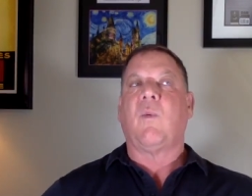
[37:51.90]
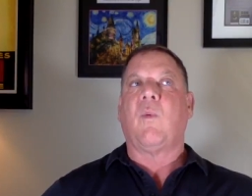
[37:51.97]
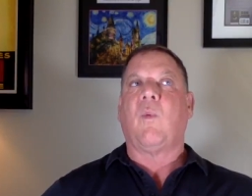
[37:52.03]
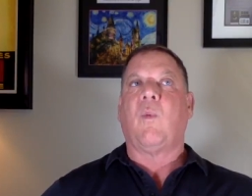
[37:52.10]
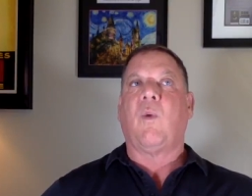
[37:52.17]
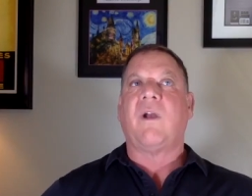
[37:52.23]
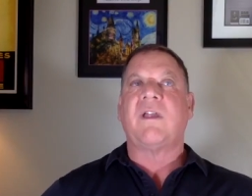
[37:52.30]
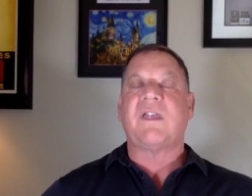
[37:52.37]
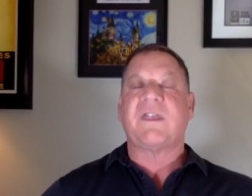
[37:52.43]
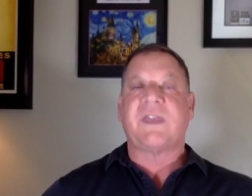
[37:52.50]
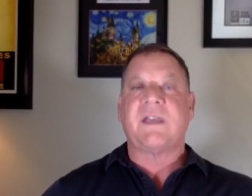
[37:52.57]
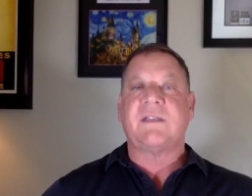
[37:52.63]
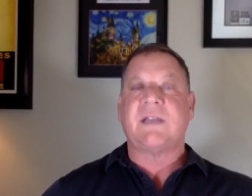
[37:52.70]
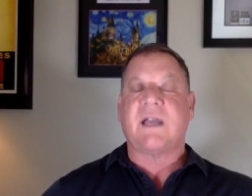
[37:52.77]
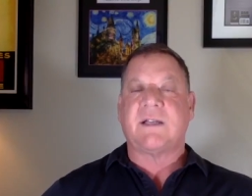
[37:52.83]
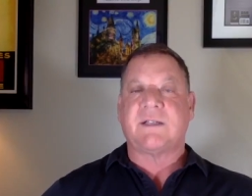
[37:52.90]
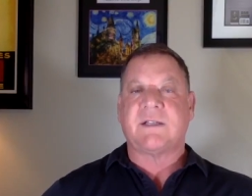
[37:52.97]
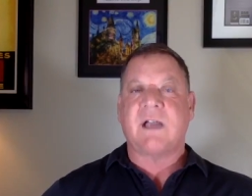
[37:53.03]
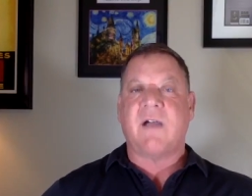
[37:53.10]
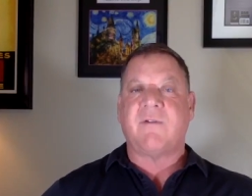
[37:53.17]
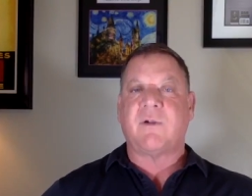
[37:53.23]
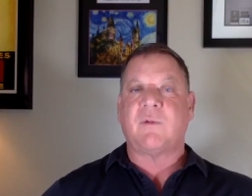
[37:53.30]
one of the things I
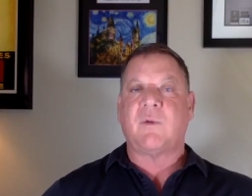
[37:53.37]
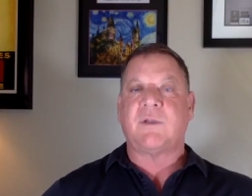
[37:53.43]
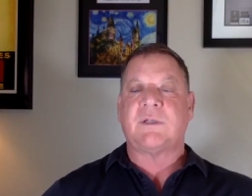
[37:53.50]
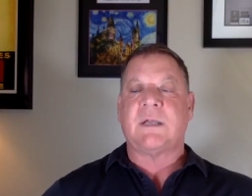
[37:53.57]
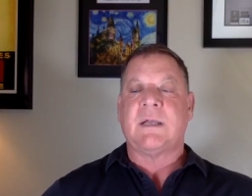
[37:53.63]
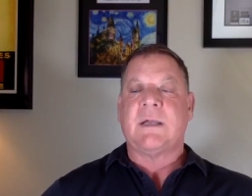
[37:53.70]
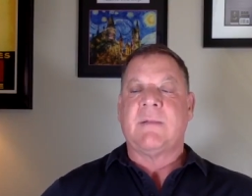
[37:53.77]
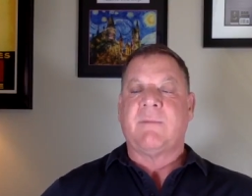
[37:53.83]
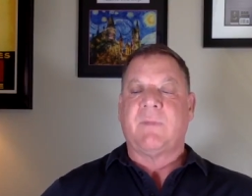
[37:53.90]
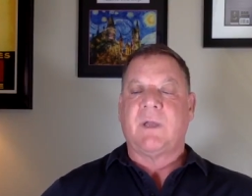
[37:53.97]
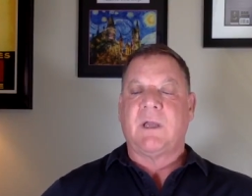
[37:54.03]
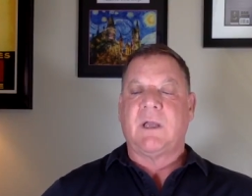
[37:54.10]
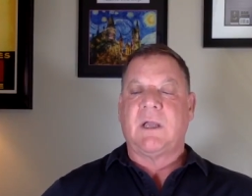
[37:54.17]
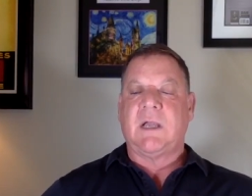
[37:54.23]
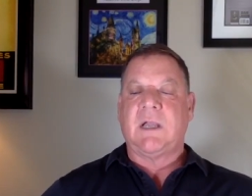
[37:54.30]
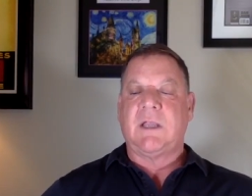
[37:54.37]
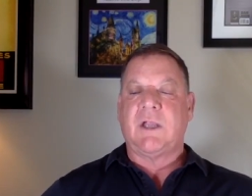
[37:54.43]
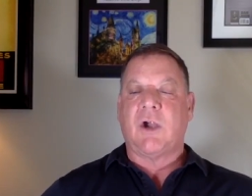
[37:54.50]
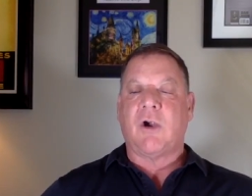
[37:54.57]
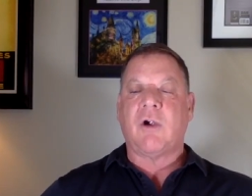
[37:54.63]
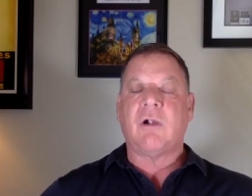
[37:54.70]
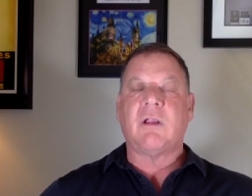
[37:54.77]
discovered was in
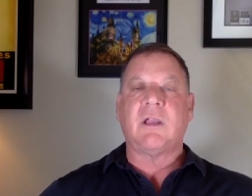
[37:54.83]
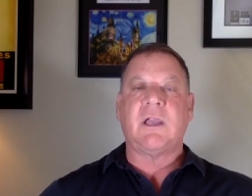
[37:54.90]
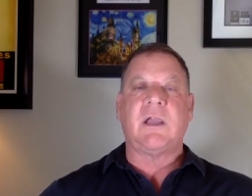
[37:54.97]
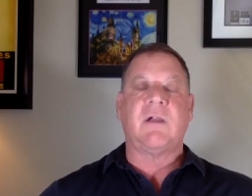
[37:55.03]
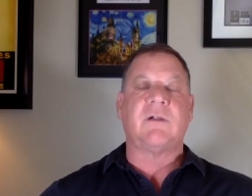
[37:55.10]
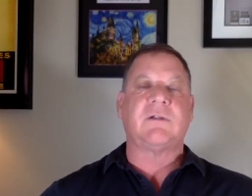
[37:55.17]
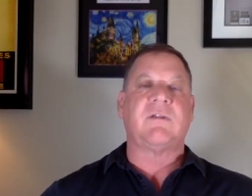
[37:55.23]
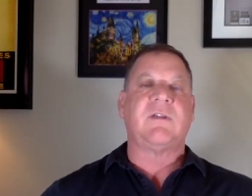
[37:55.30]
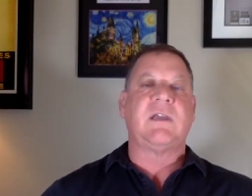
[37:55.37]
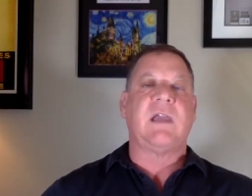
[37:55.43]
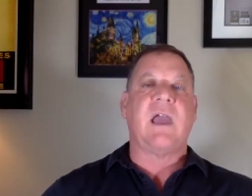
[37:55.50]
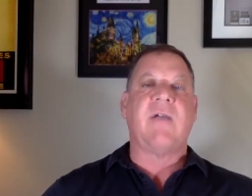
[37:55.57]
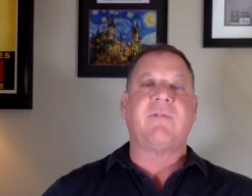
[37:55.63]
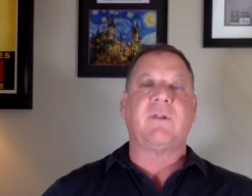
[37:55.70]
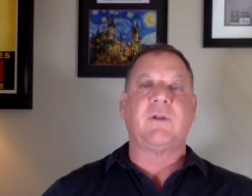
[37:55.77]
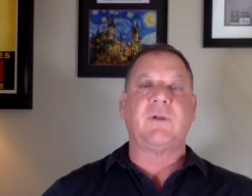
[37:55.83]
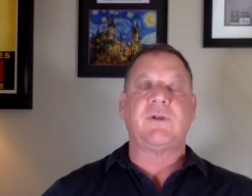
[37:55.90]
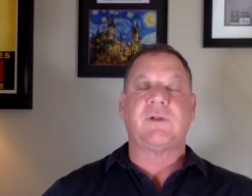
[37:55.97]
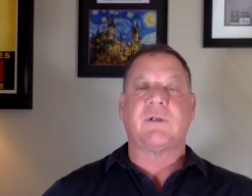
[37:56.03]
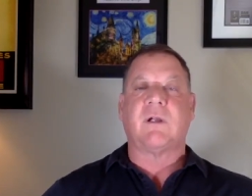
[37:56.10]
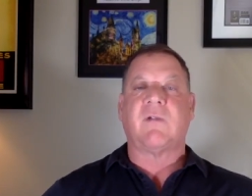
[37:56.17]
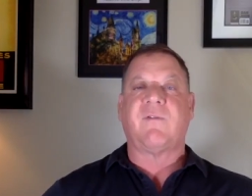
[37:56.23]
the early years of the
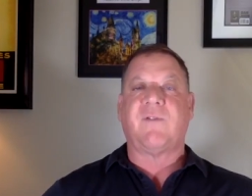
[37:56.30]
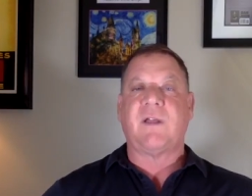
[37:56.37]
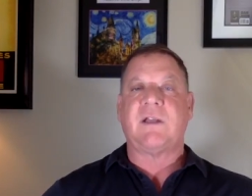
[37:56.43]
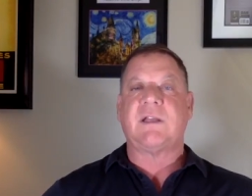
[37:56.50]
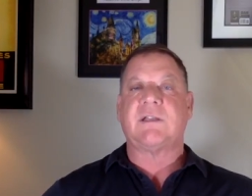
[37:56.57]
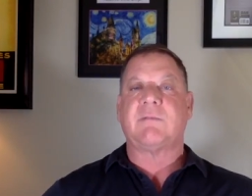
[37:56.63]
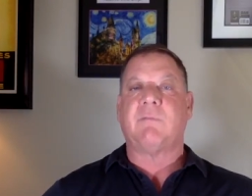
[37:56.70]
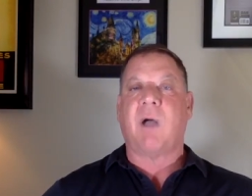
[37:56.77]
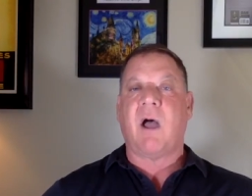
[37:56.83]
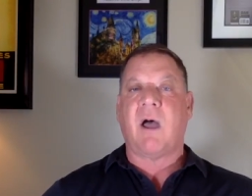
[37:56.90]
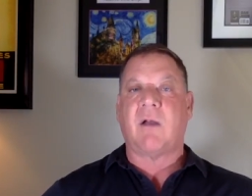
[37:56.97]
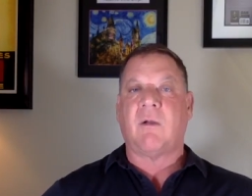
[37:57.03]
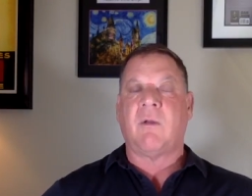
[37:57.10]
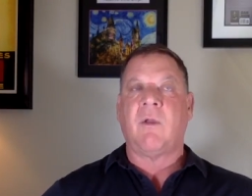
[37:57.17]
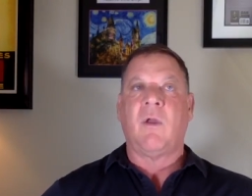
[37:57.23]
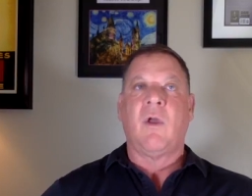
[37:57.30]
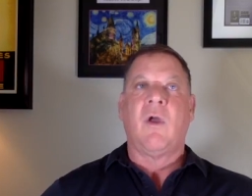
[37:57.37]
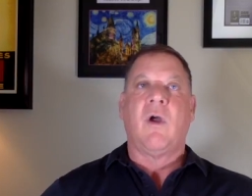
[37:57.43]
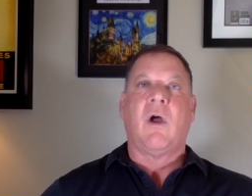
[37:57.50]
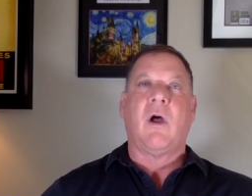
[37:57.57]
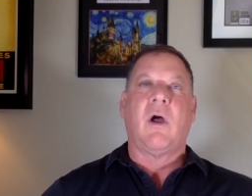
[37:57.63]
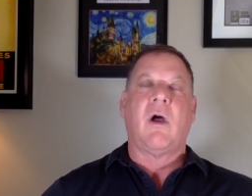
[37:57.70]
evolutionary fitness model,
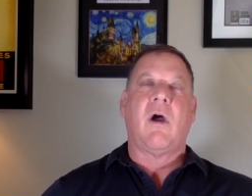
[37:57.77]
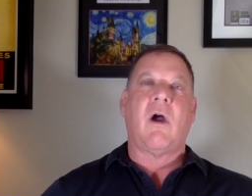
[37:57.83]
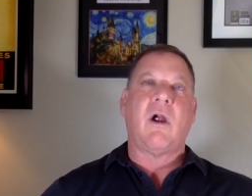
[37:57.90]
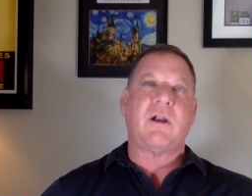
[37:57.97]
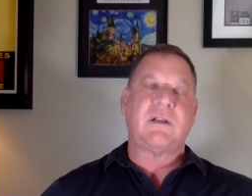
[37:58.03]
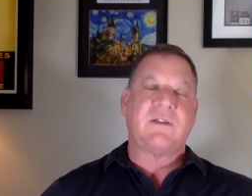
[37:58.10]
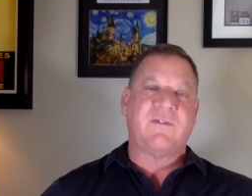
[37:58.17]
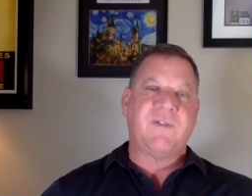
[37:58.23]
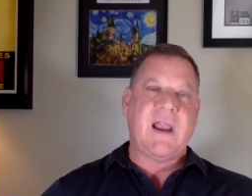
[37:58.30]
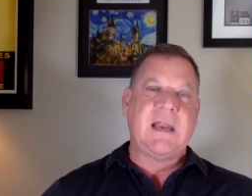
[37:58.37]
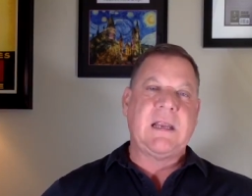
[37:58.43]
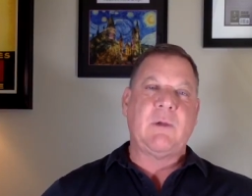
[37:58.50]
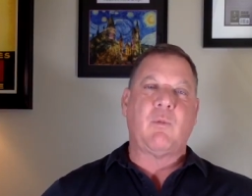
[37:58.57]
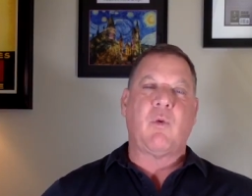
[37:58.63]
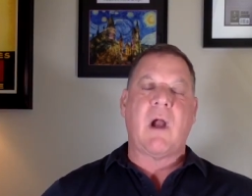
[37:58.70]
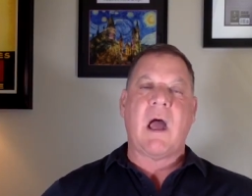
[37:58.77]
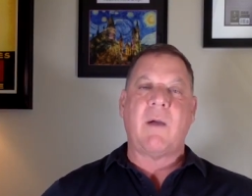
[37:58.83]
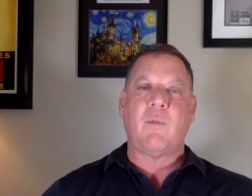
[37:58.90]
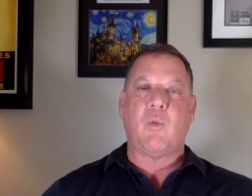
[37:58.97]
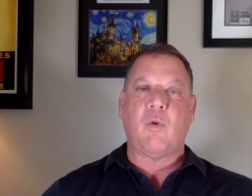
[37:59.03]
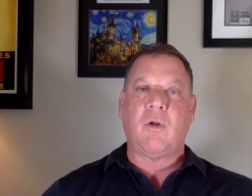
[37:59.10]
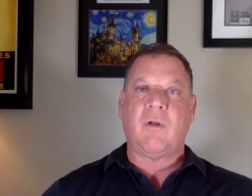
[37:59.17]
uh, Art Devaney,
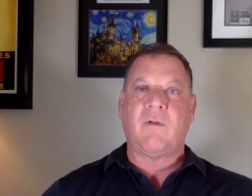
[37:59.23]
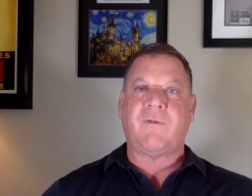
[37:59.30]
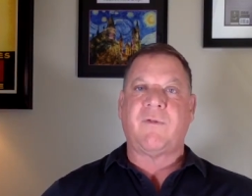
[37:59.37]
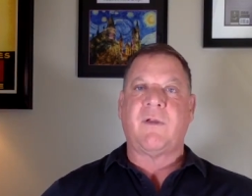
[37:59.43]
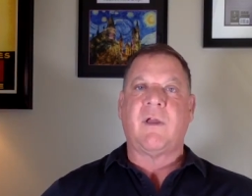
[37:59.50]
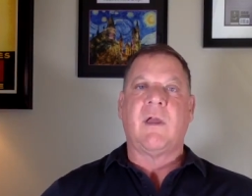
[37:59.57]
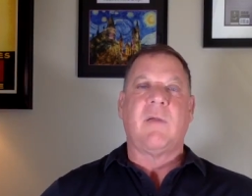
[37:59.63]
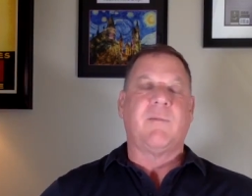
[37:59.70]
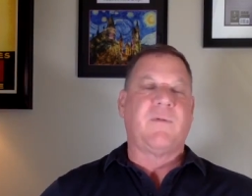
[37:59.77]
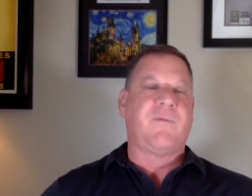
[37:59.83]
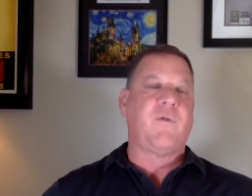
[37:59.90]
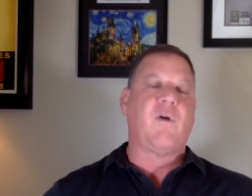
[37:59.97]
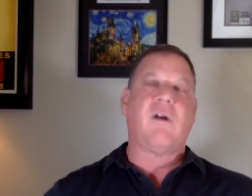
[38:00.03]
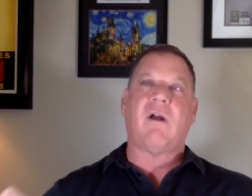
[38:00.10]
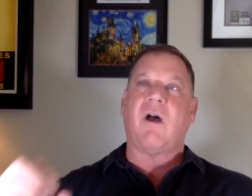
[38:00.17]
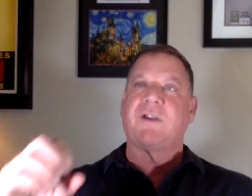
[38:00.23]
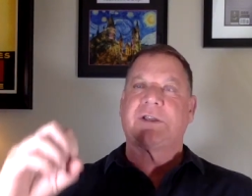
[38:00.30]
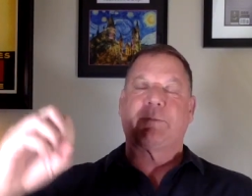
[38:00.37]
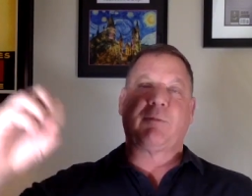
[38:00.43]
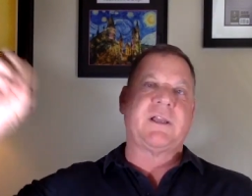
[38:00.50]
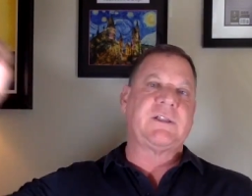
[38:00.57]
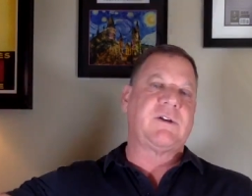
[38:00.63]
Robb Wolf, before it all
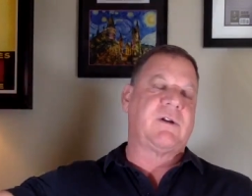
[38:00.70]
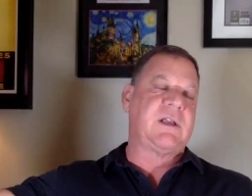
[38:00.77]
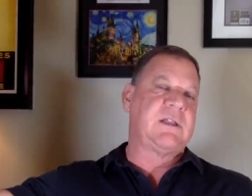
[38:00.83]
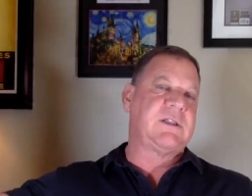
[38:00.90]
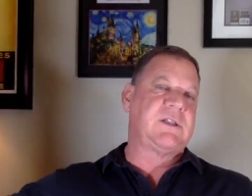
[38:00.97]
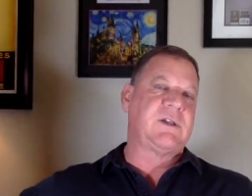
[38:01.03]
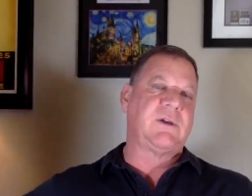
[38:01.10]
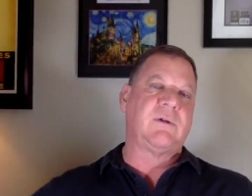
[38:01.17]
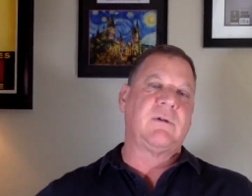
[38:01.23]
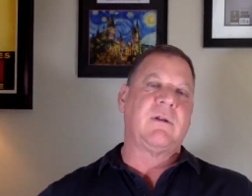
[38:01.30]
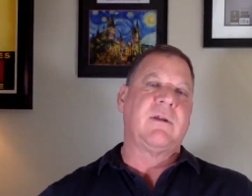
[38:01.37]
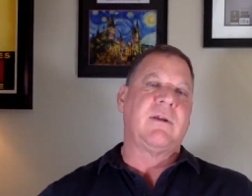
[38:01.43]
splintered into,